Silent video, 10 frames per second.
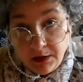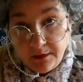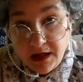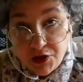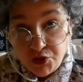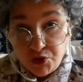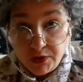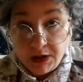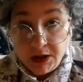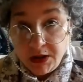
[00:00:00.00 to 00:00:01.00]
that I
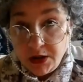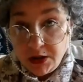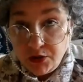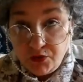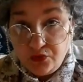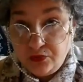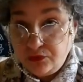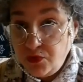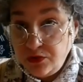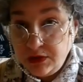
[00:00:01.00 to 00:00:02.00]
took
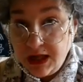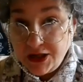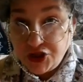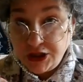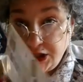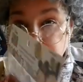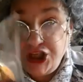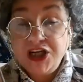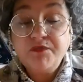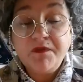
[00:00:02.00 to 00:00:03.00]
not last year, the
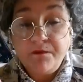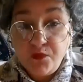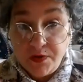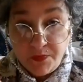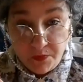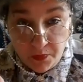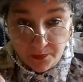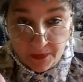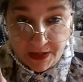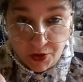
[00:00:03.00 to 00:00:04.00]
year before, when we
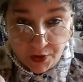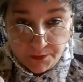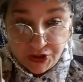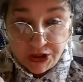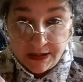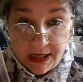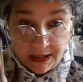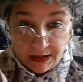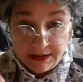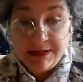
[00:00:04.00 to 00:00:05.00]
went up to the
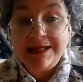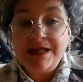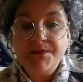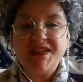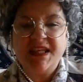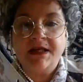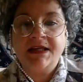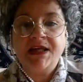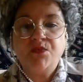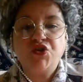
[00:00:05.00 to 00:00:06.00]
Highland Games and
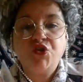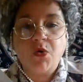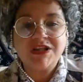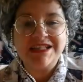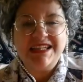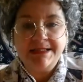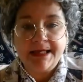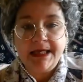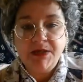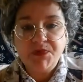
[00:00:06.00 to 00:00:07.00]
he was tossing his
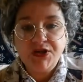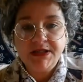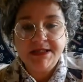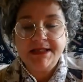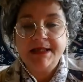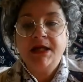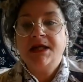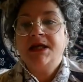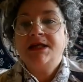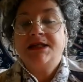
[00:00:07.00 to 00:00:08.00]
caber, you see,
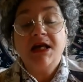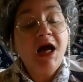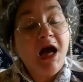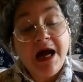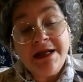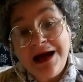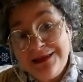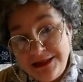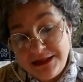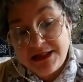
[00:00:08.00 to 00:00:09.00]
dear. And I
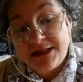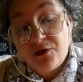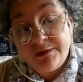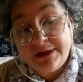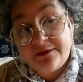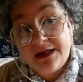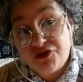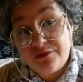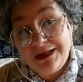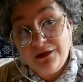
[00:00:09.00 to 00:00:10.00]
like to sit on the
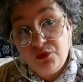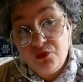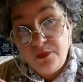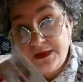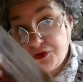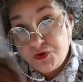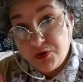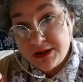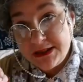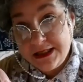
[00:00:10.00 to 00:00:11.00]
grass right low when they're
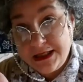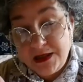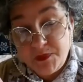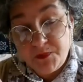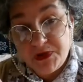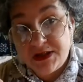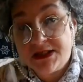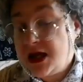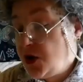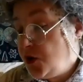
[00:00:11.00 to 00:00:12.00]
tossing the caber because,
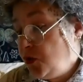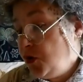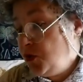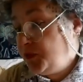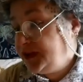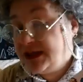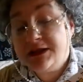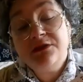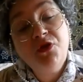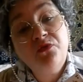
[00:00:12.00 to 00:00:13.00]
oh, you,
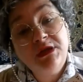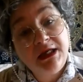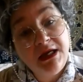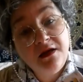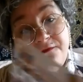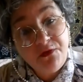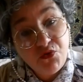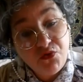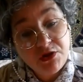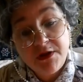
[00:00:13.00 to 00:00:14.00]
now you get a
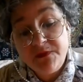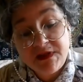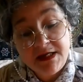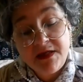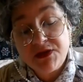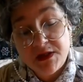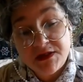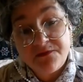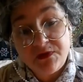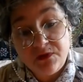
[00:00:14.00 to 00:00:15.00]
view sometimes. It's,
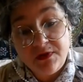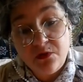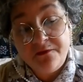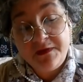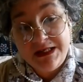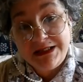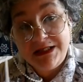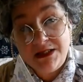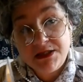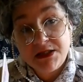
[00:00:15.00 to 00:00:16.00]
it's for over
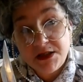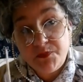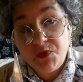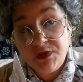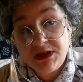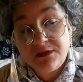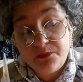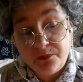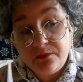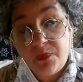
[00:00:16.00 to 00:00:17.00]
eighteens, I suppose,
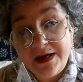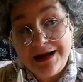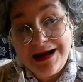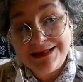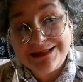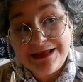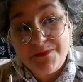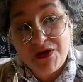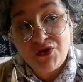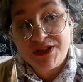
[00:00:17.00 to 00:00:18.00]
where I
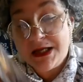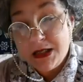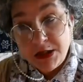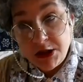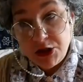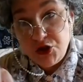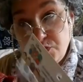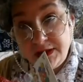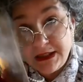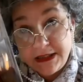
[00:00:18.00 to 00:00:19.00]
sit because, you know,
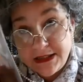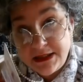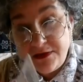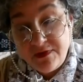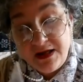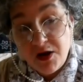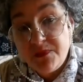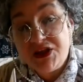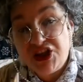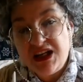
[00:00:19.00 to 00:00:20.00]
you can see right up
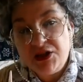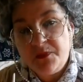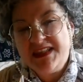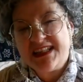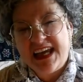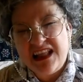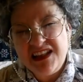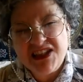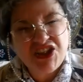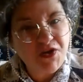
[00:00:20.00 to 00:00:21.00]
the gentleman's
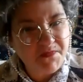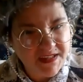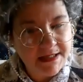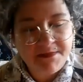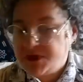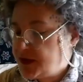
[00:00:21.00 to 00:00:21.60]
kilt sometimes.